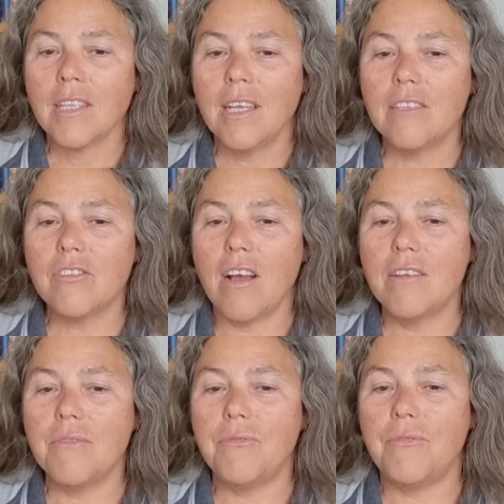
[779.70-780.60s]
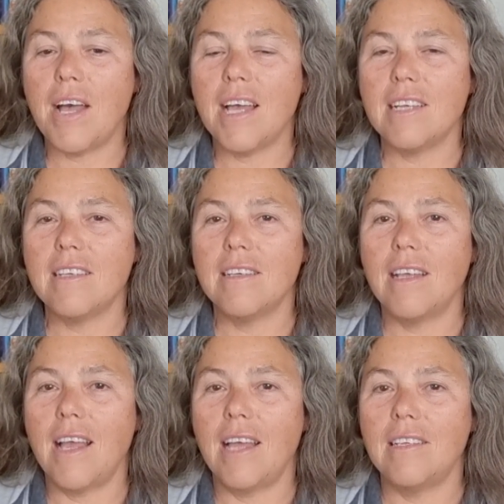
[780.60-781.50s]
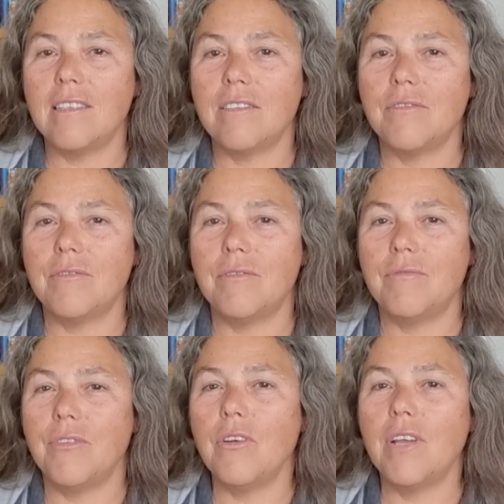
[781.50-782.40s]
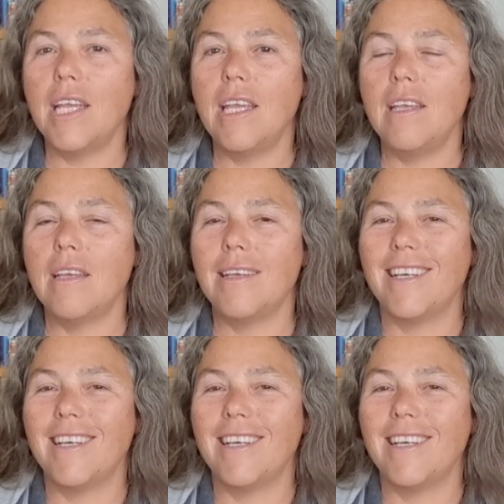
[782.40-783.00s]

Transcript: It's kind of fun, and it's very